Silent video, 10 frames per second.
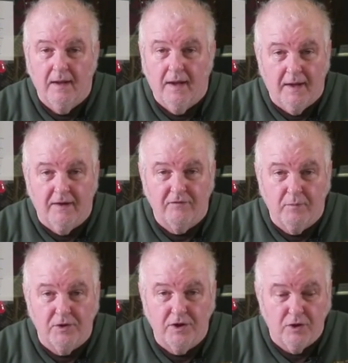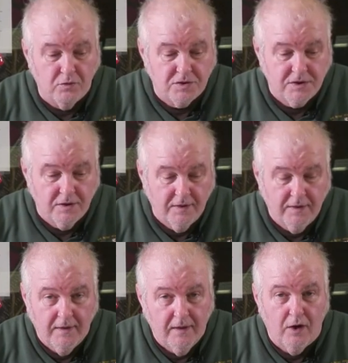and everybody knows,
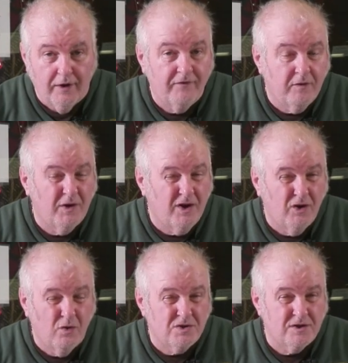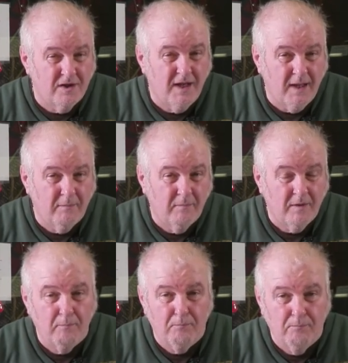or everybody knows the name
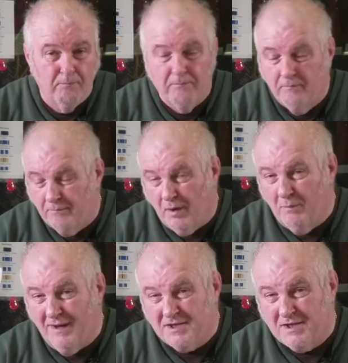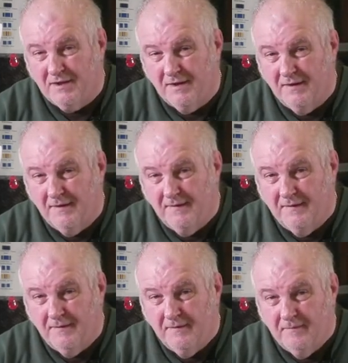Brown Bess.
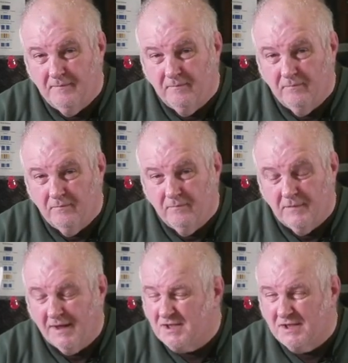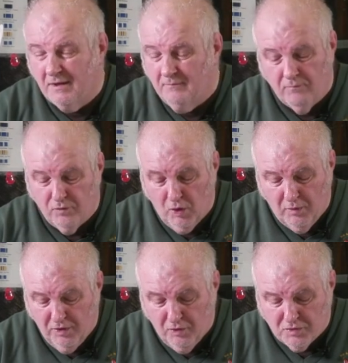Like I say, no
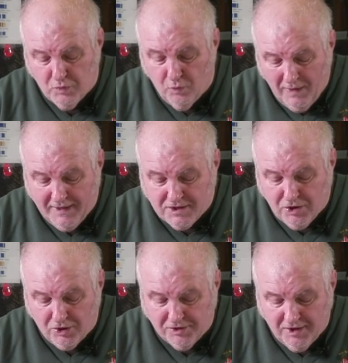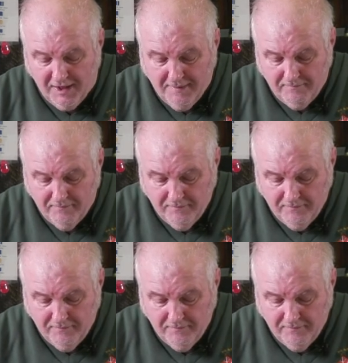one knows why it's got the name.